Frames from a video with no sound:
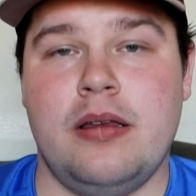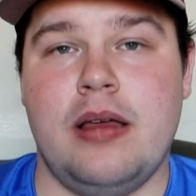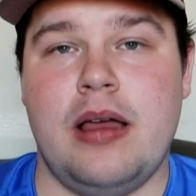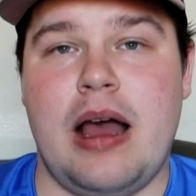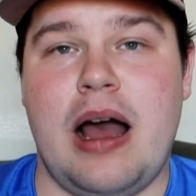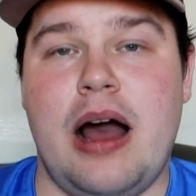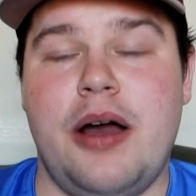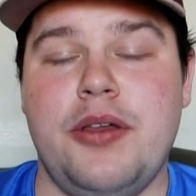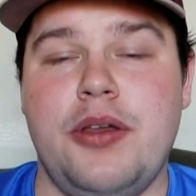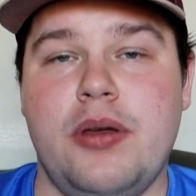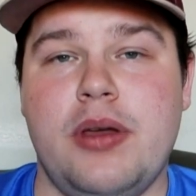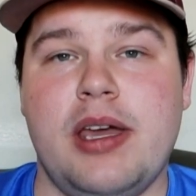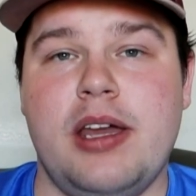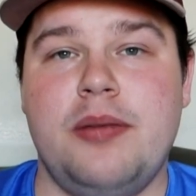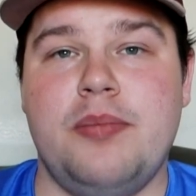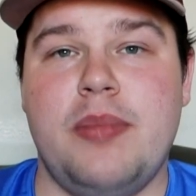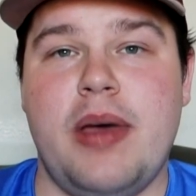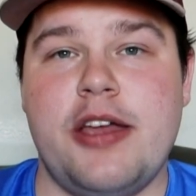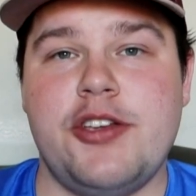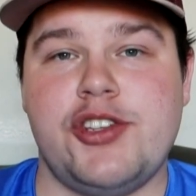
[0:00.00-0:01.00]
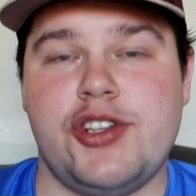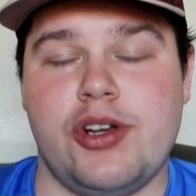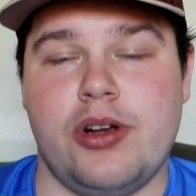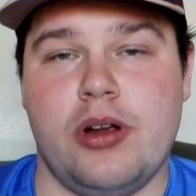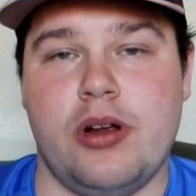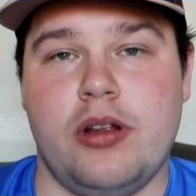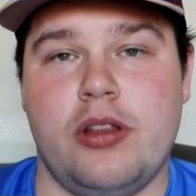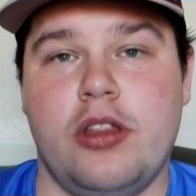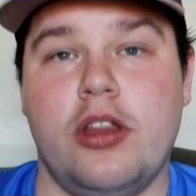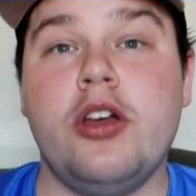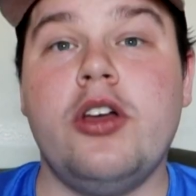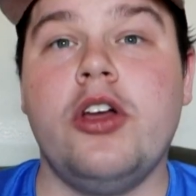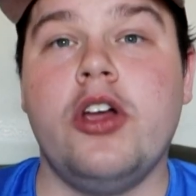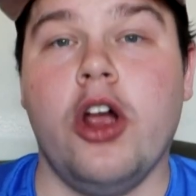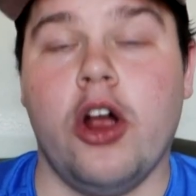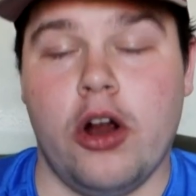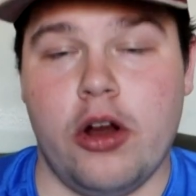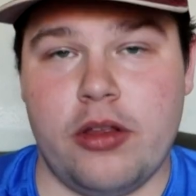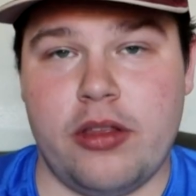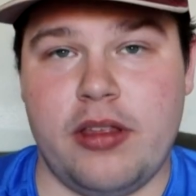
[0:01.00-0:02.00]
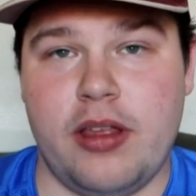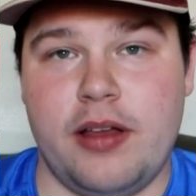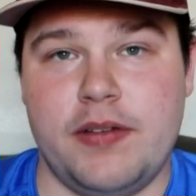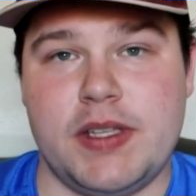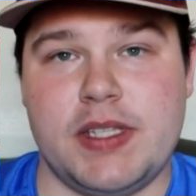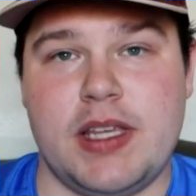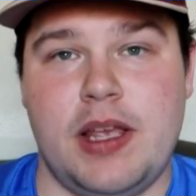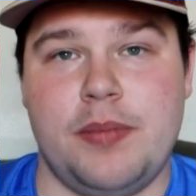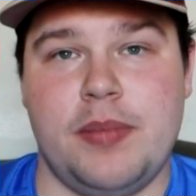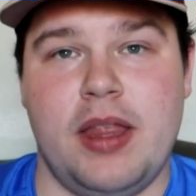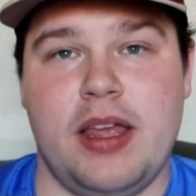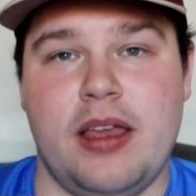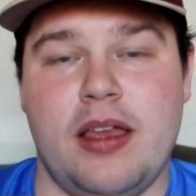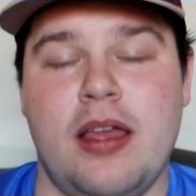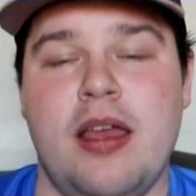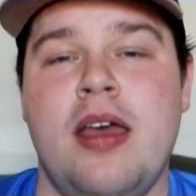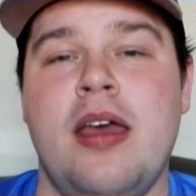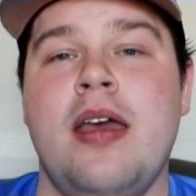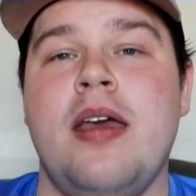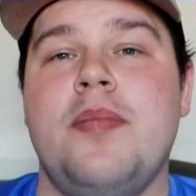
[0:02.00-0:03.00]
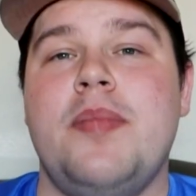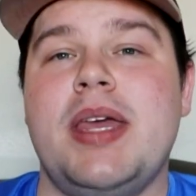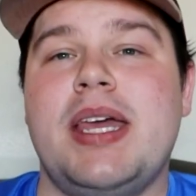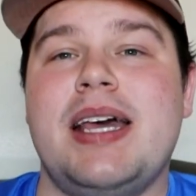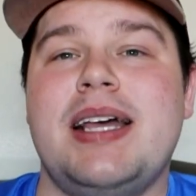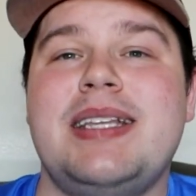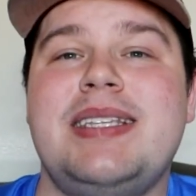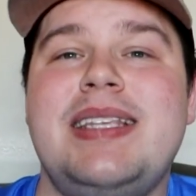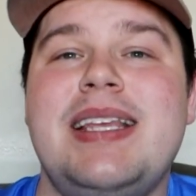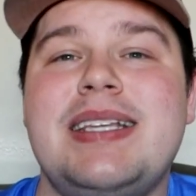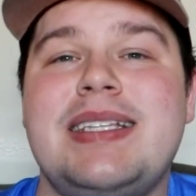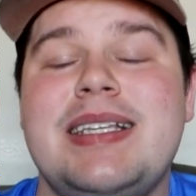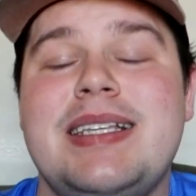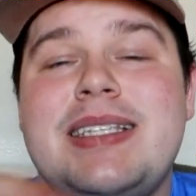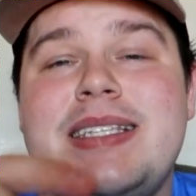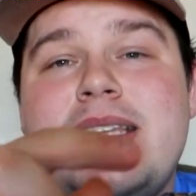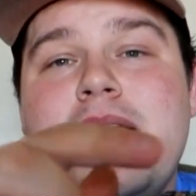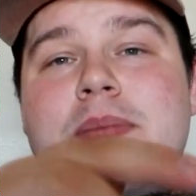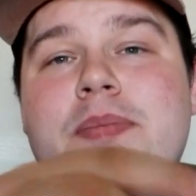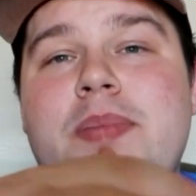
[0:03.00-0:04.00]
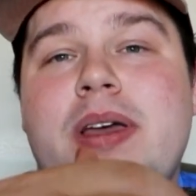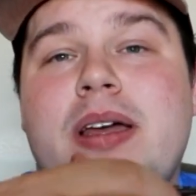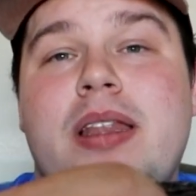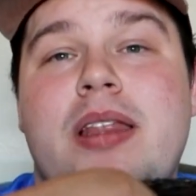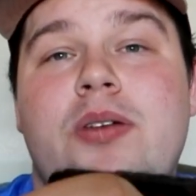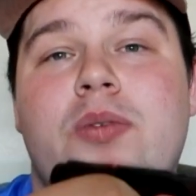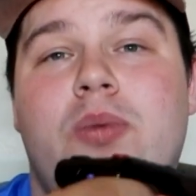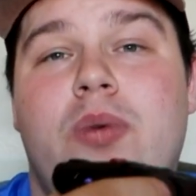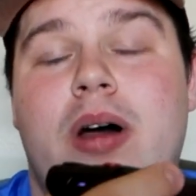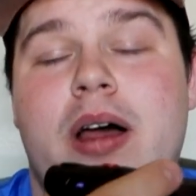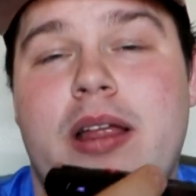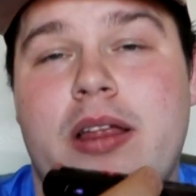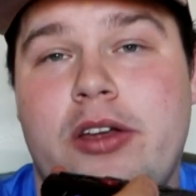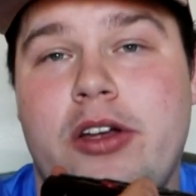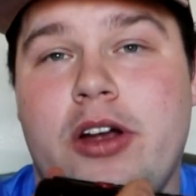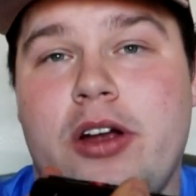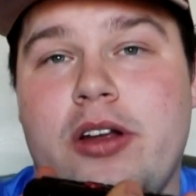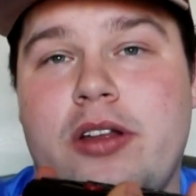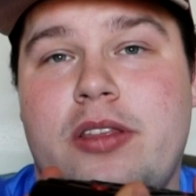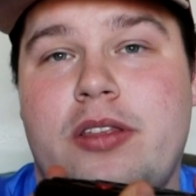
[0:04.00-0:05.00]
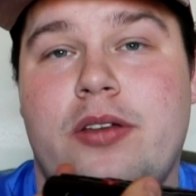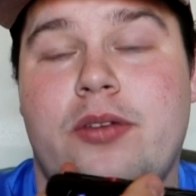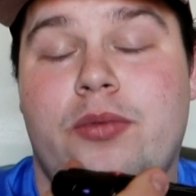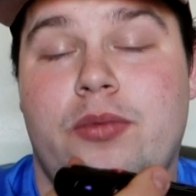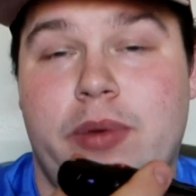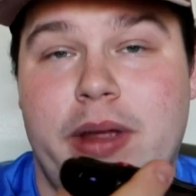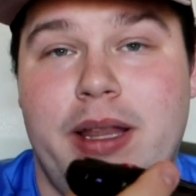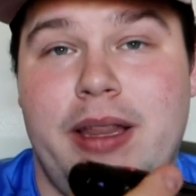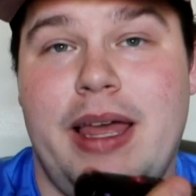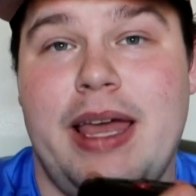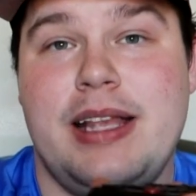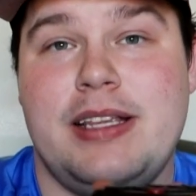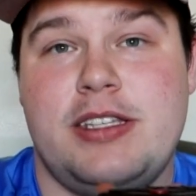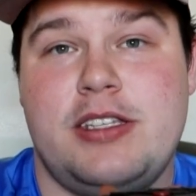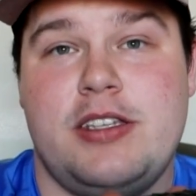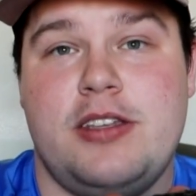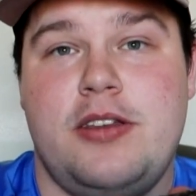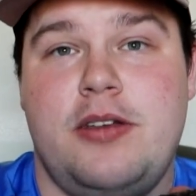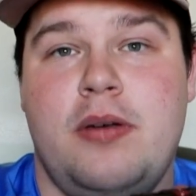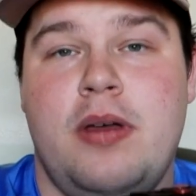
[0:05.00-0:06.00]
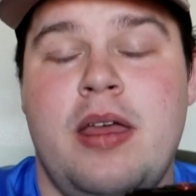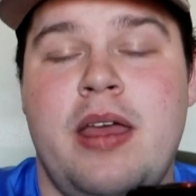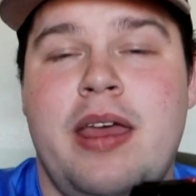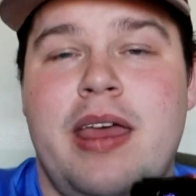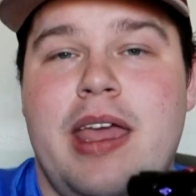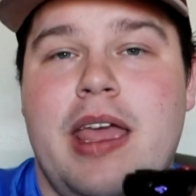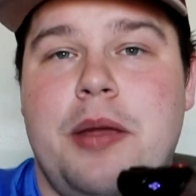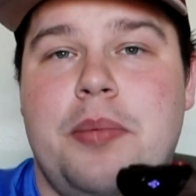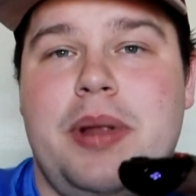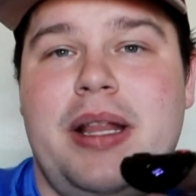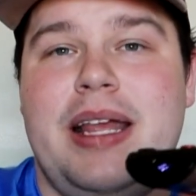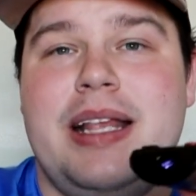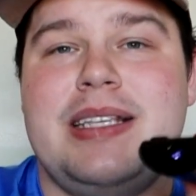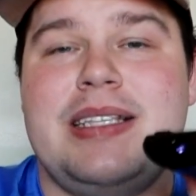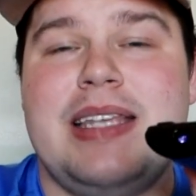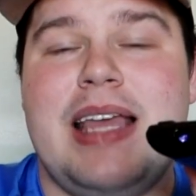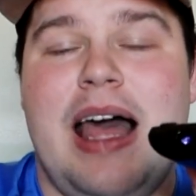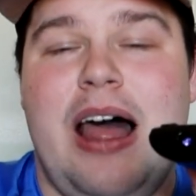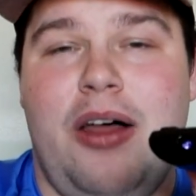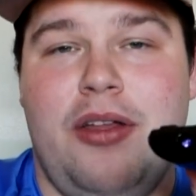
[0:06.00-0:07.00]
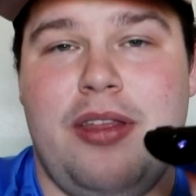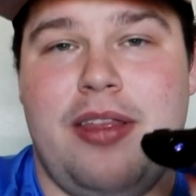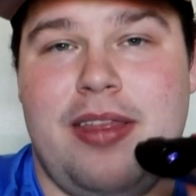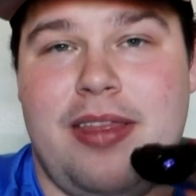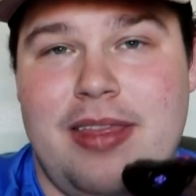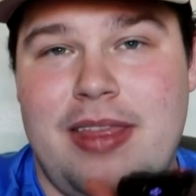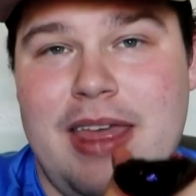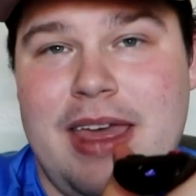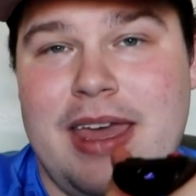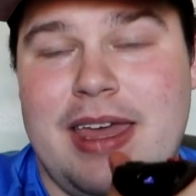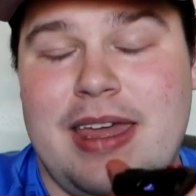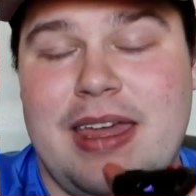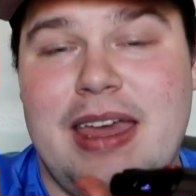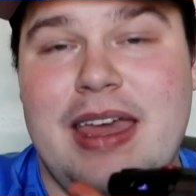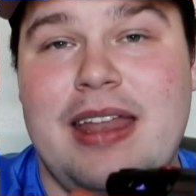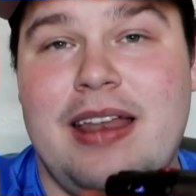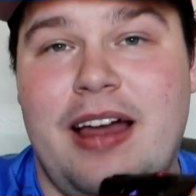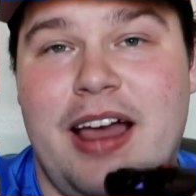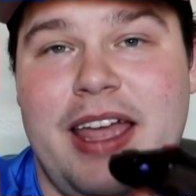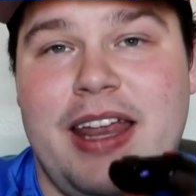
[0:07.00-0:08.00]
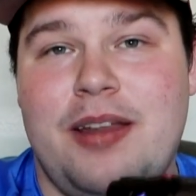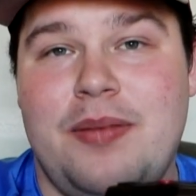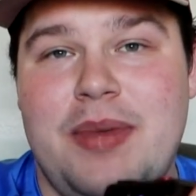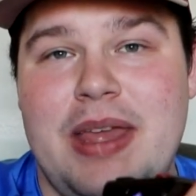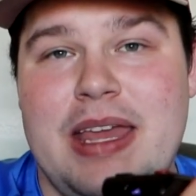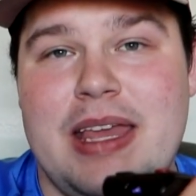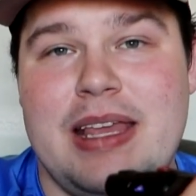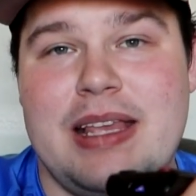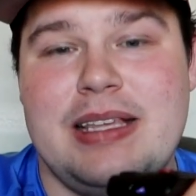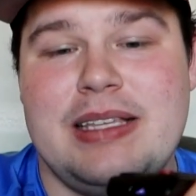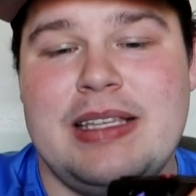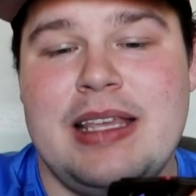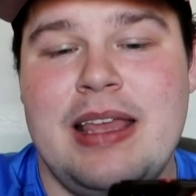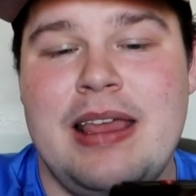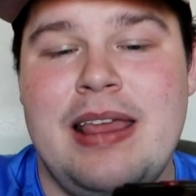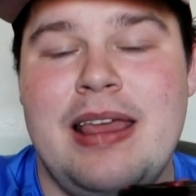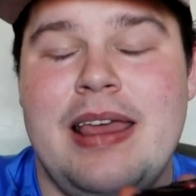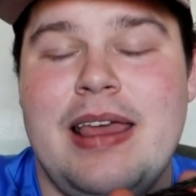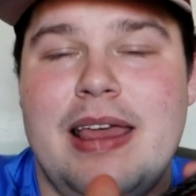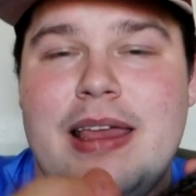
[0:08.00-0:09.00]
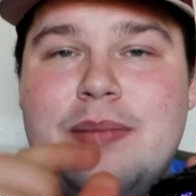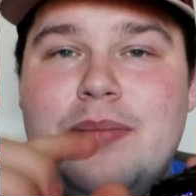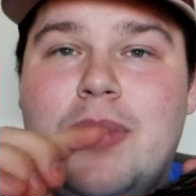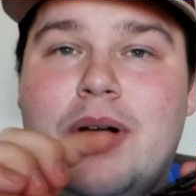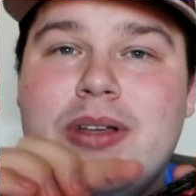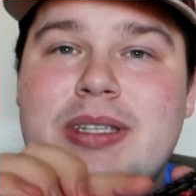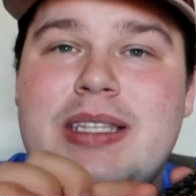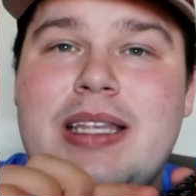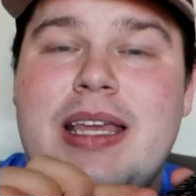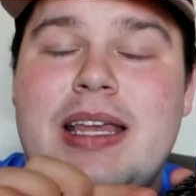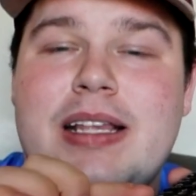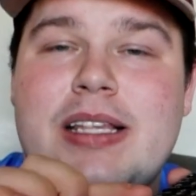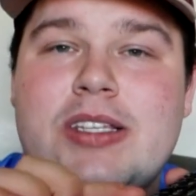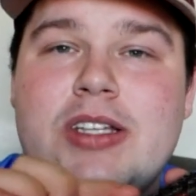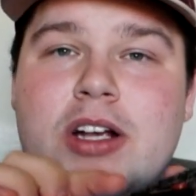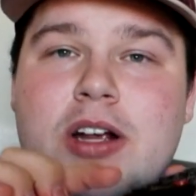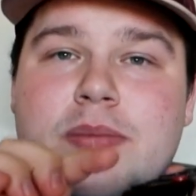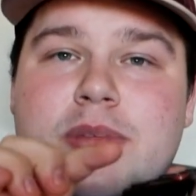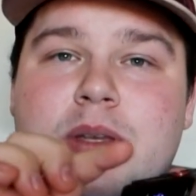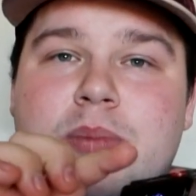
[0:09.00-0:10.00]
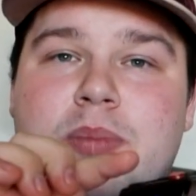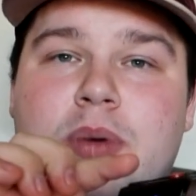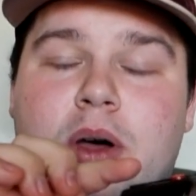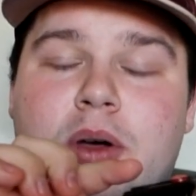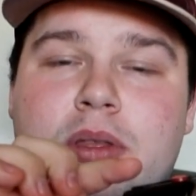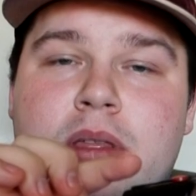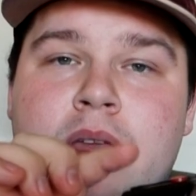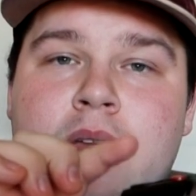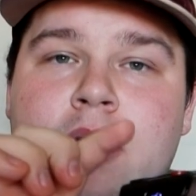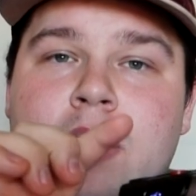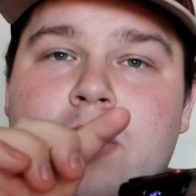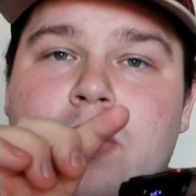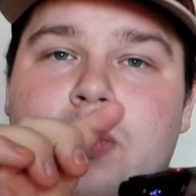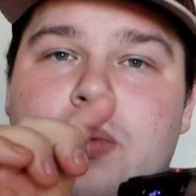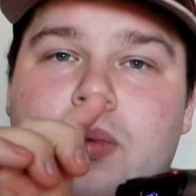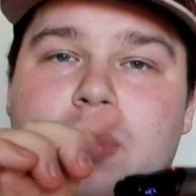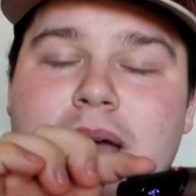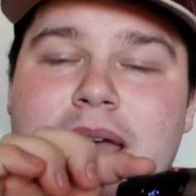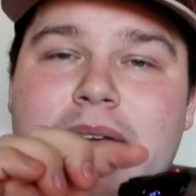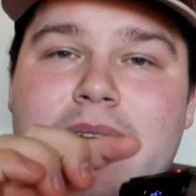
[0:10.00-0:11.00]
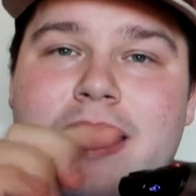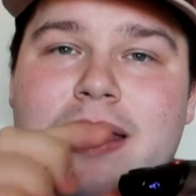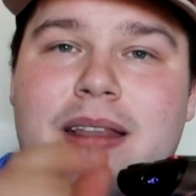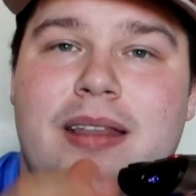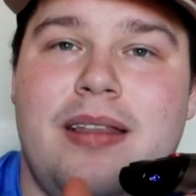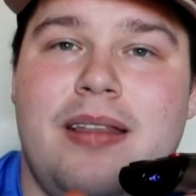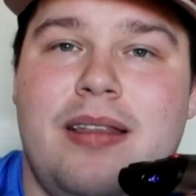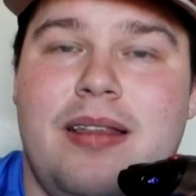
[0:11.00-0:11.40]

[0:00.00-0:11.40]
how you can measure the girth of something. Because this is typically what girth relates to. It relates to how thick an item is, mostly in terms of both weight,